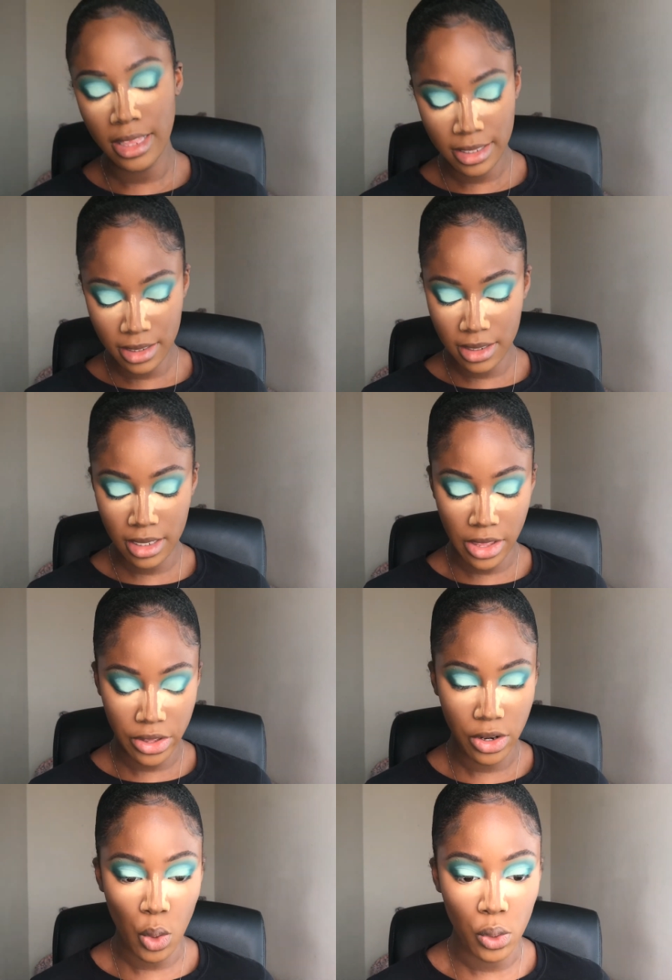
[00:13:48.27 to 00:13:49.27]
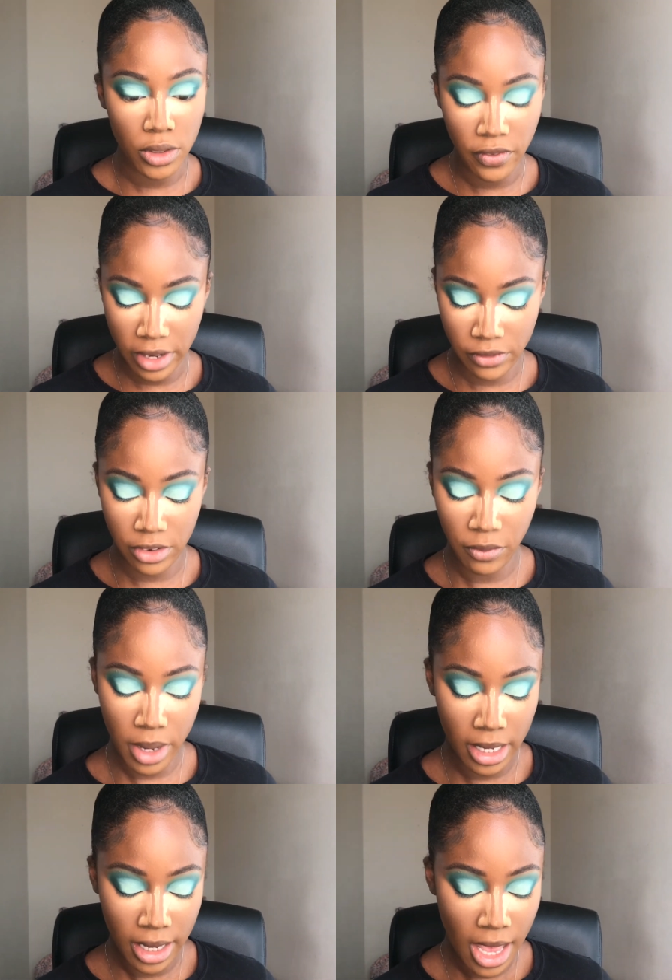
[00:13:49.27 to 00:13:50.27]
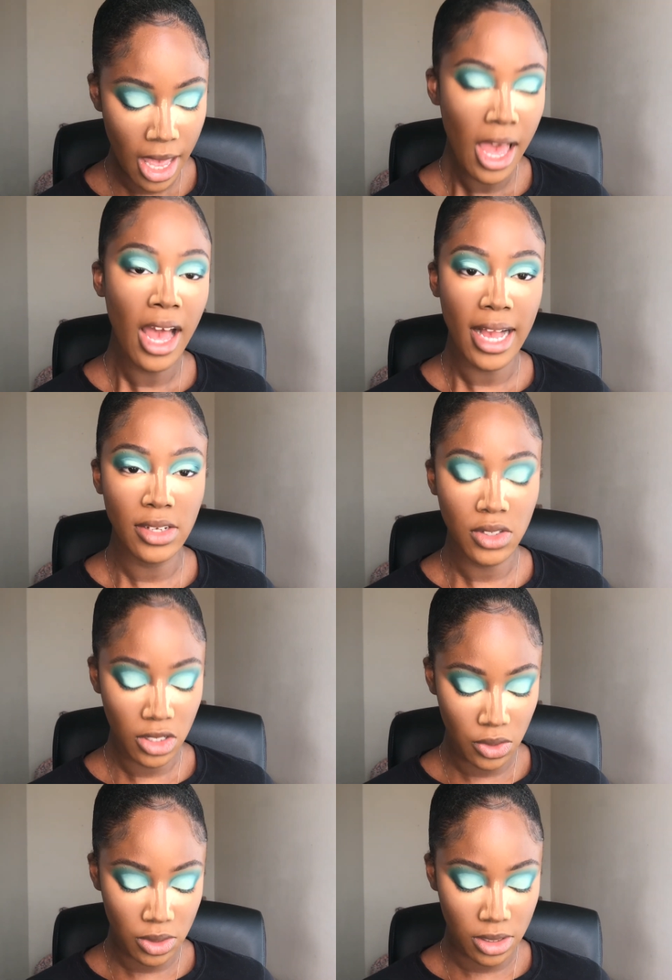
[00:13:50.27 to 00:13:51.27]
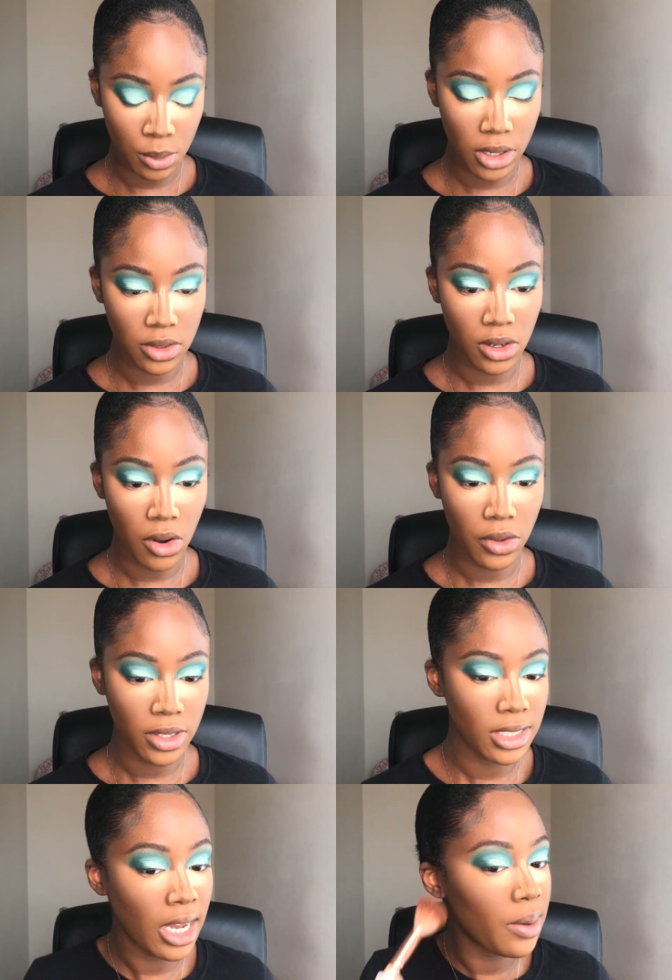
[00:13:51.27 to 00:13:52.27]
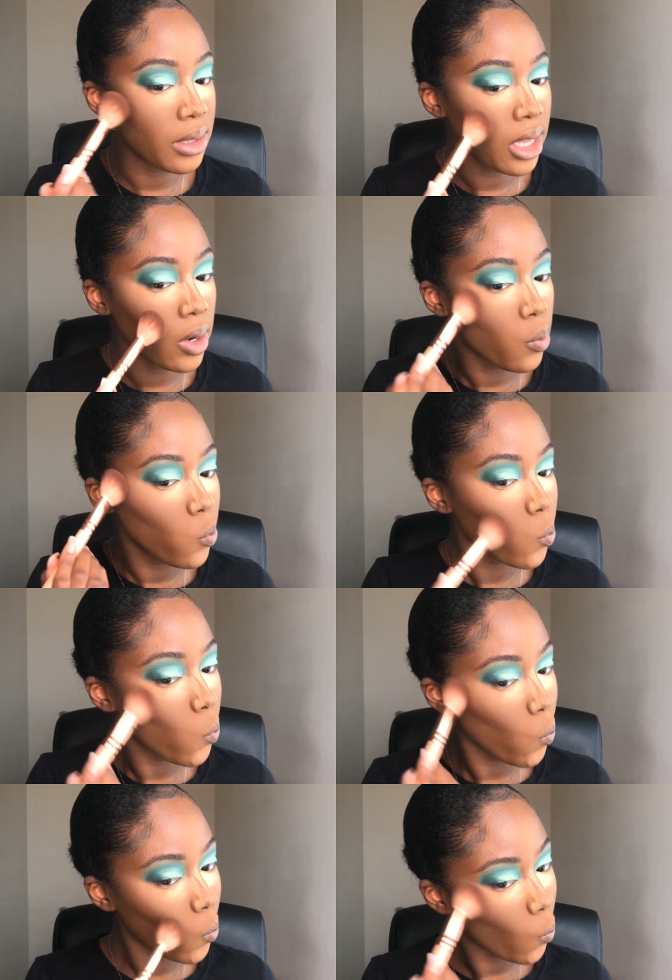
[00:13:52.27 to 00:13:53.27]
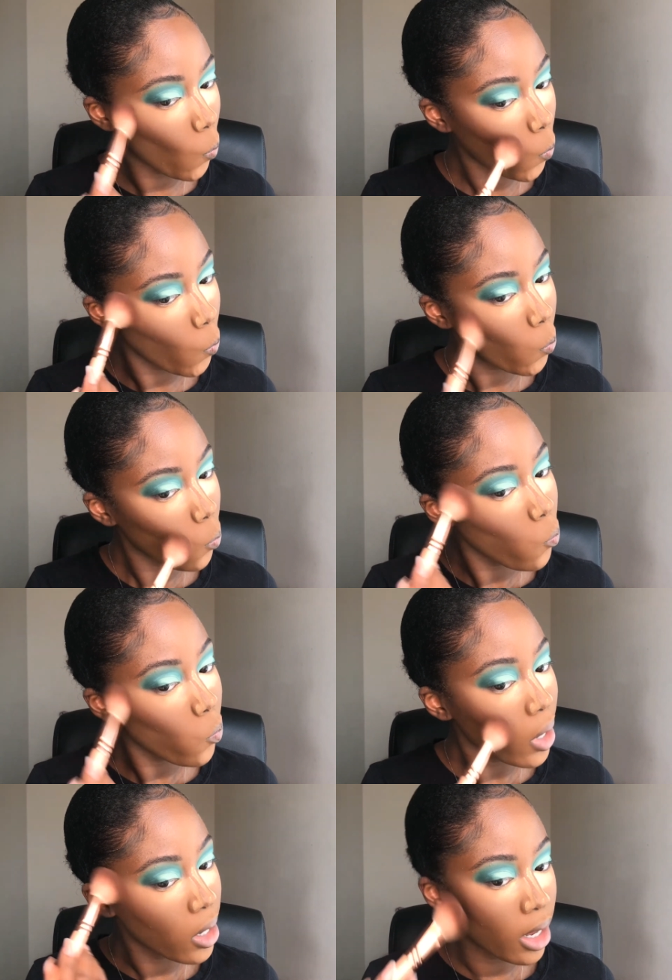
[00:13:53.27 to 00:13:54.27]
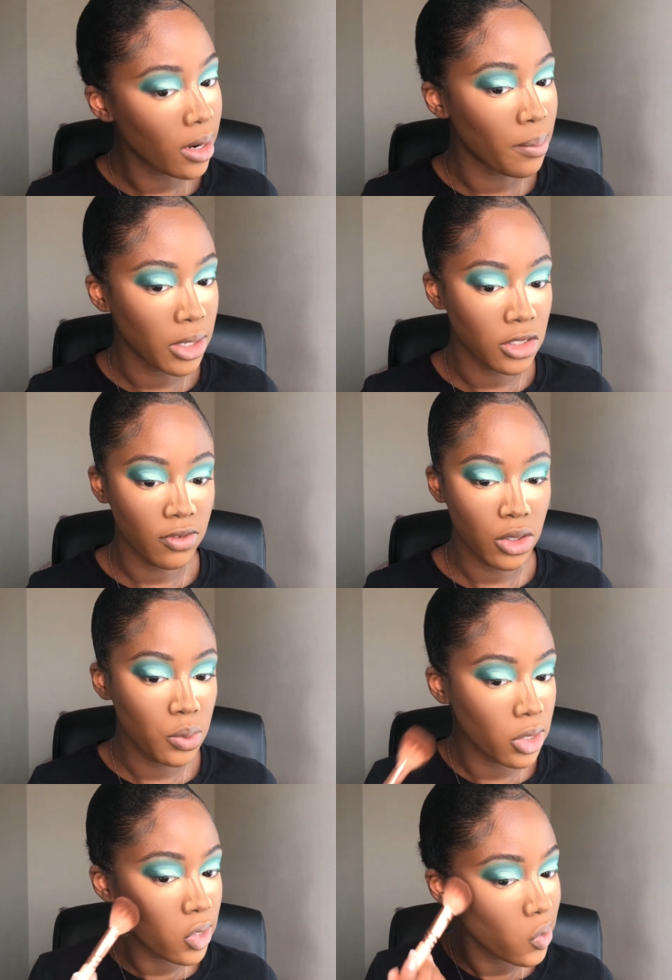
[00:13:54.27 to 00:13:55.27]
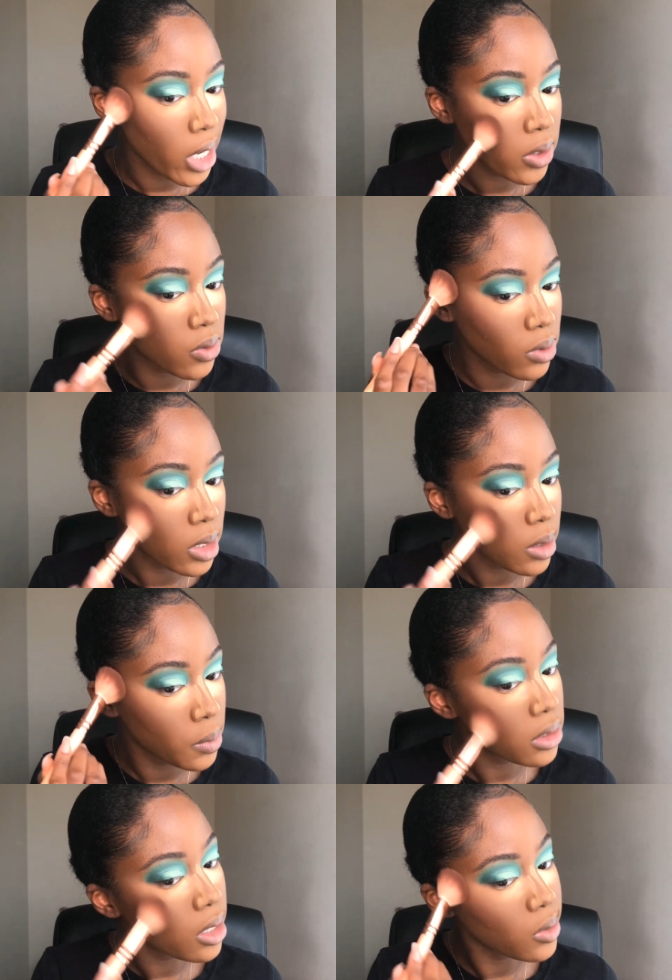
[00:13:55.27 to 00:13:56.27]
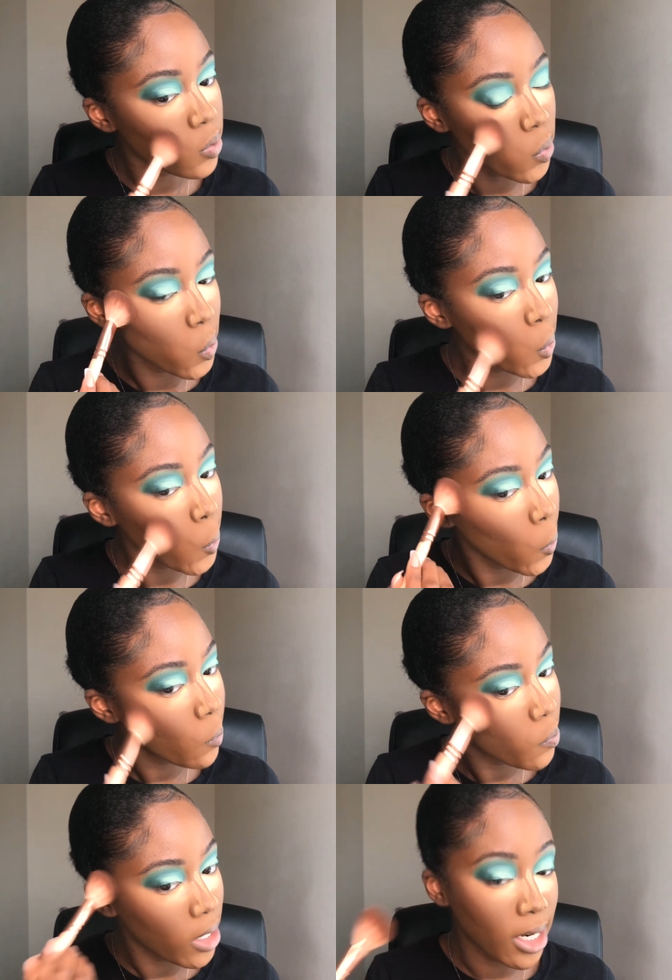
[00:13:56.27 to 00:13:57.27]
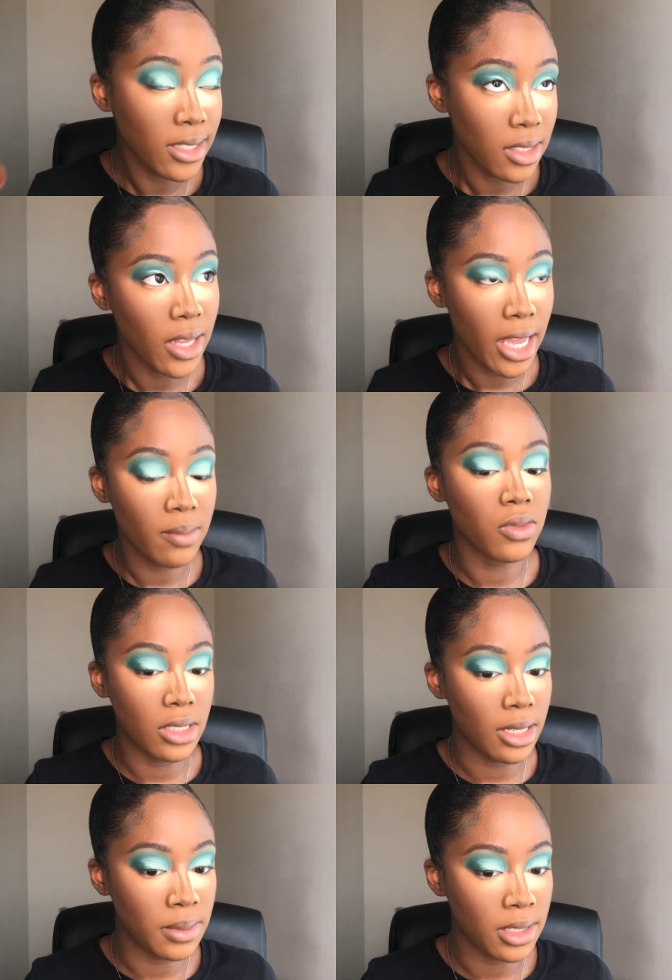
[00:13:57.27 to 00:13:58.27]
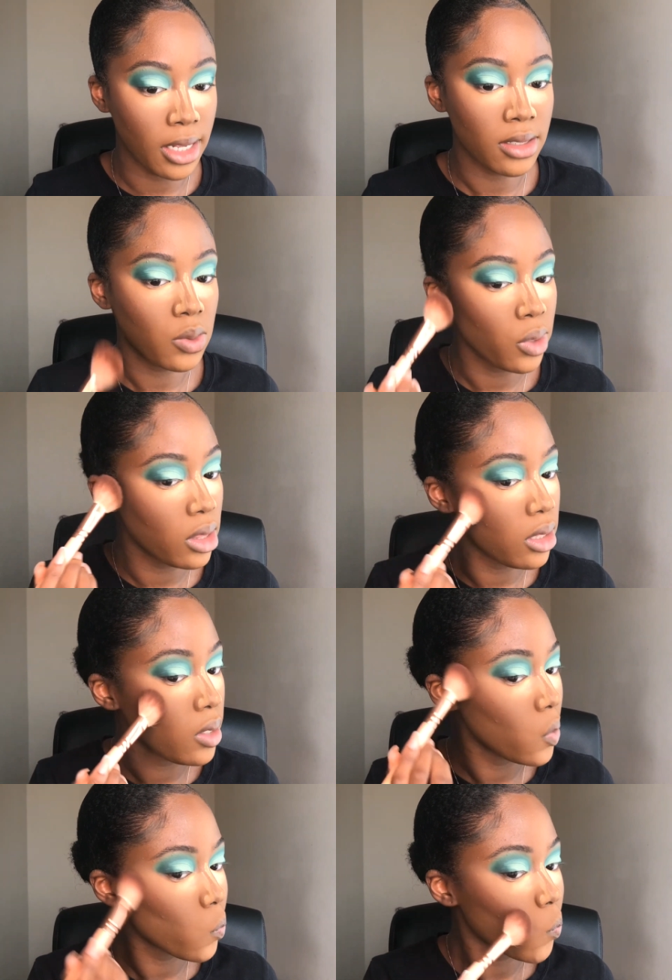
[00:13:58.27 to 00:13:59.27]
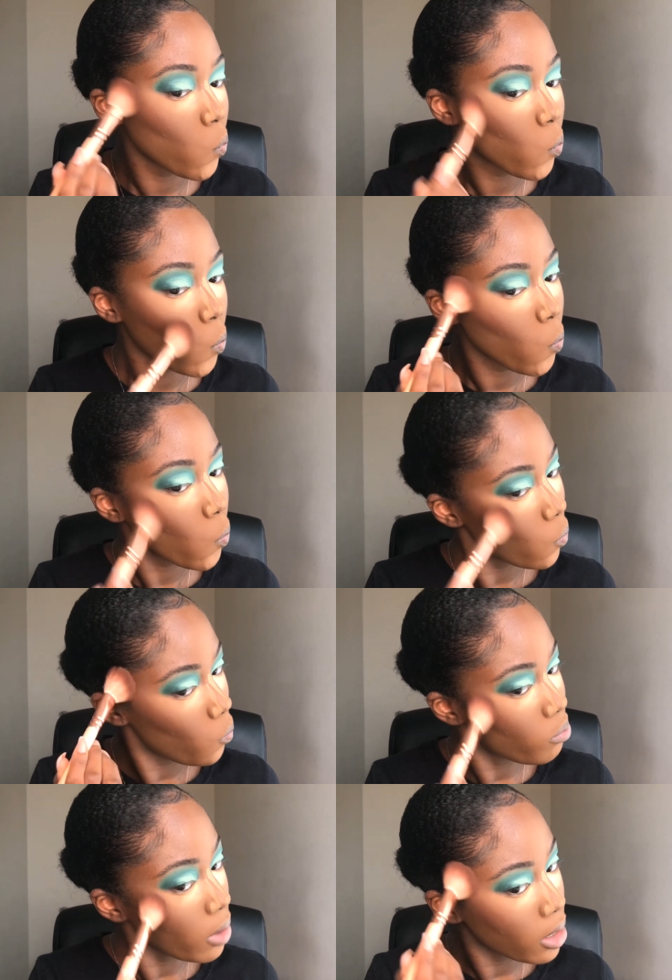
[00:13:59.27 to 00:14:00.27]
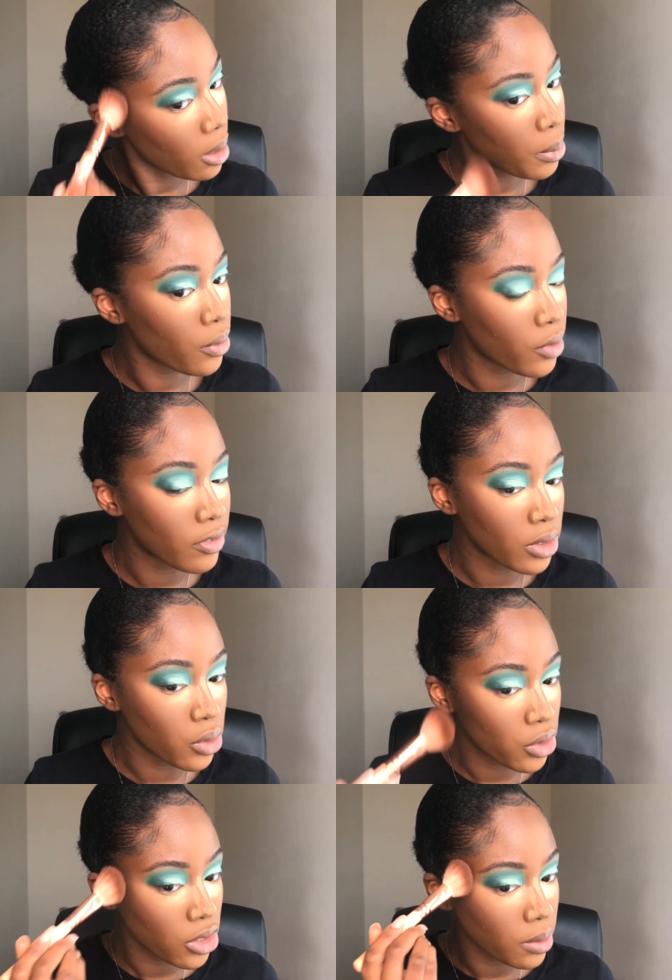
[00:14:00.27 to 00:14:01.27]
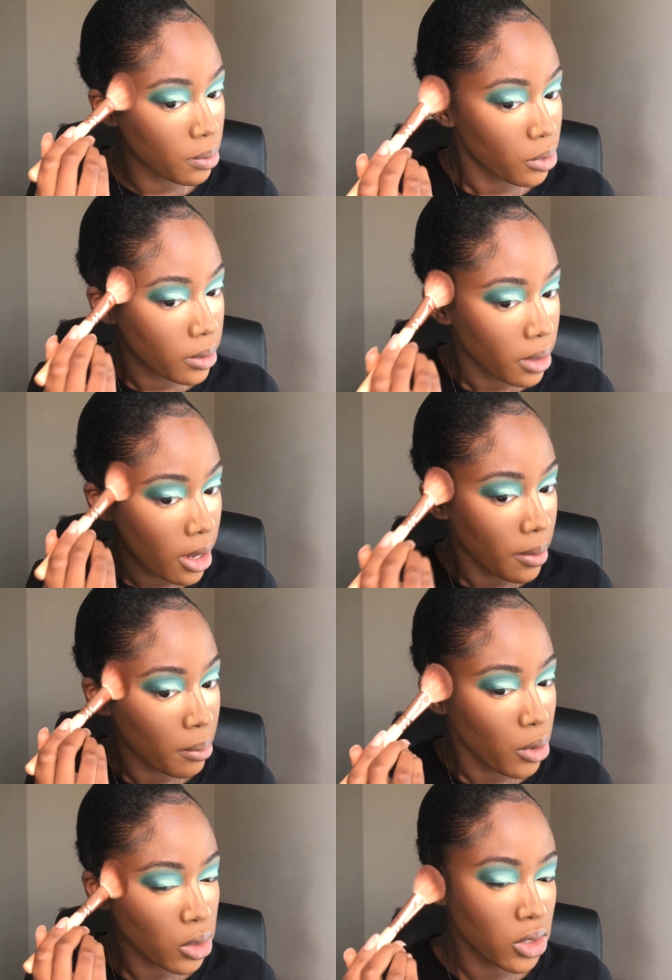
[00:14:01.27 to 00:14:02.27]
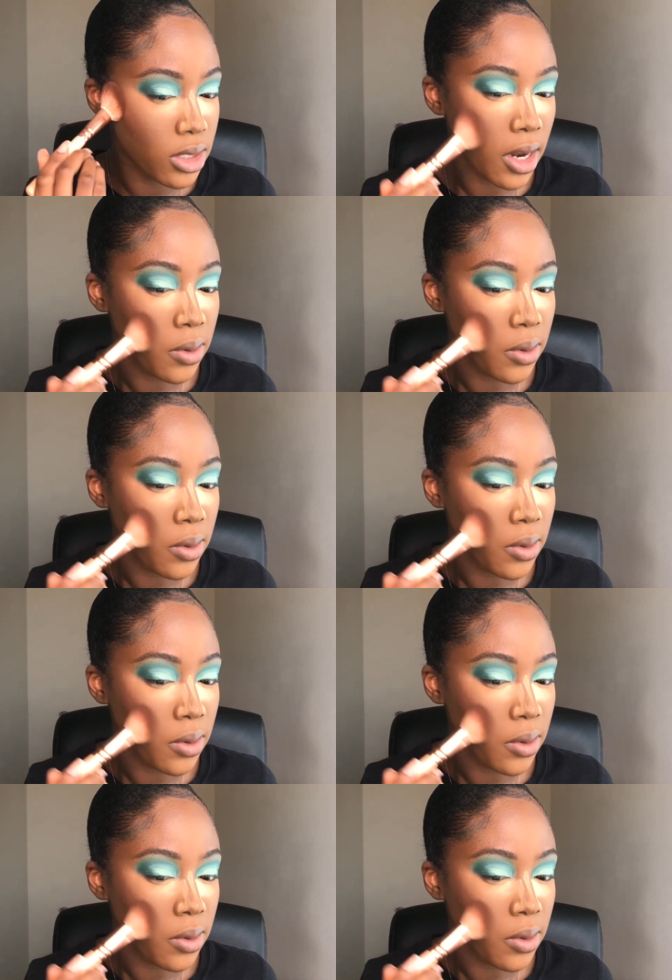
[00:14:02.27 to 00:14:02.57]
This is another old favorite of mine. I used to use this bronzer all the time and then I got a bunch of new ones. I was really obsessed with the, and I still am really obsessed with the Makeup Revolution br um, bronzer that